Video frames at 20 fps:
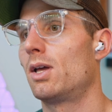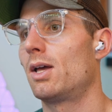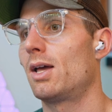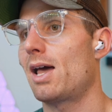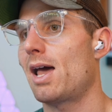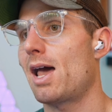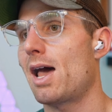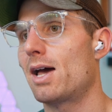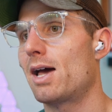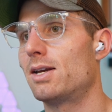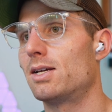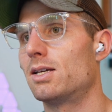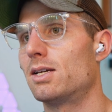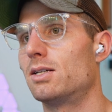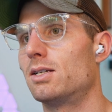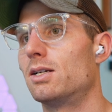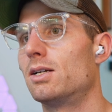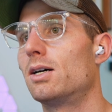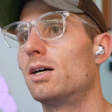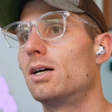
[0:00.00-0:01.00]
add
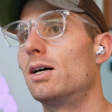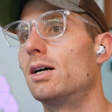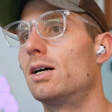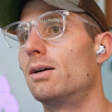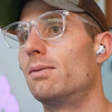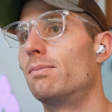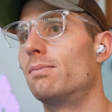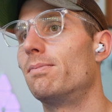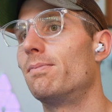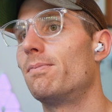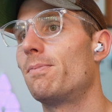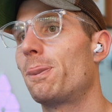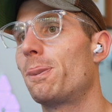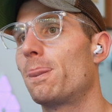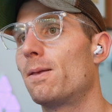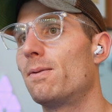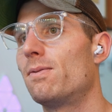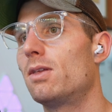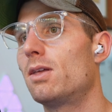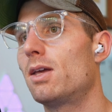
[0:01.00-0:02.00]
in um,
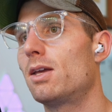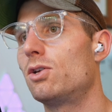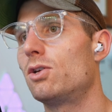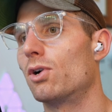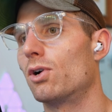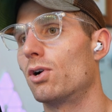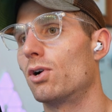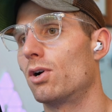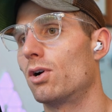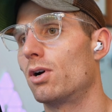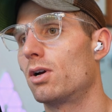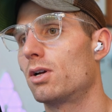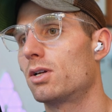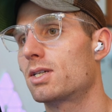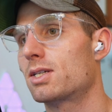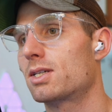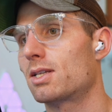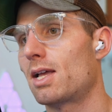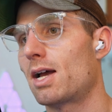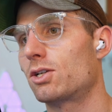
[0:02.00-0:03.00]
your
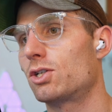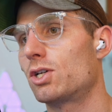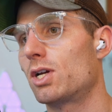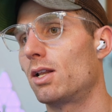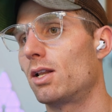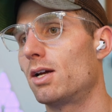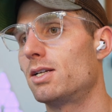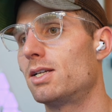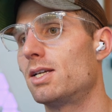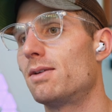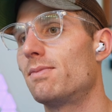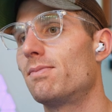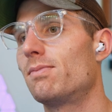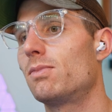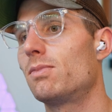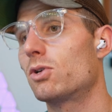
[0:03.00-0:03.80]
Slack channel ID,